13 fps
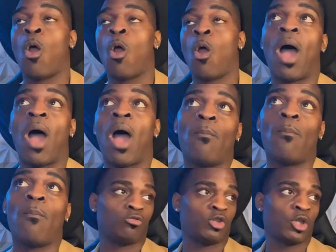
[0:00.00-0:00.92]
Why won't
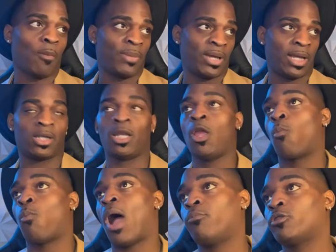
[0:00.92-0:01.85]
Megan sue Joe Budden?
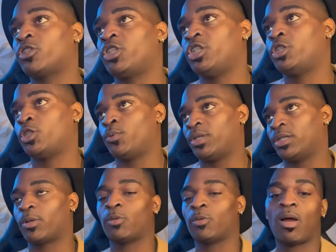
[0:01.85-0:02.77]
Why won't she sue
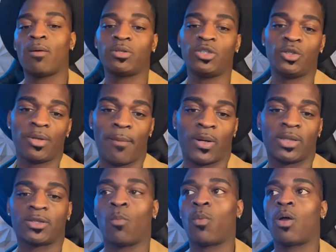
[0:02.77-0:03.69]
this person? Why won't she sue that
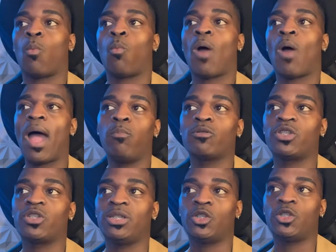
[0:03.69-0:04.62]
person? Why won't
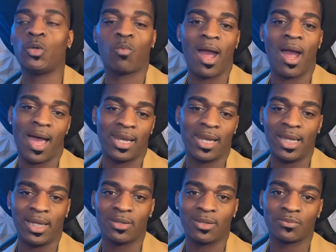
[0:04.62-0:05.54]
she sue Ra Ali?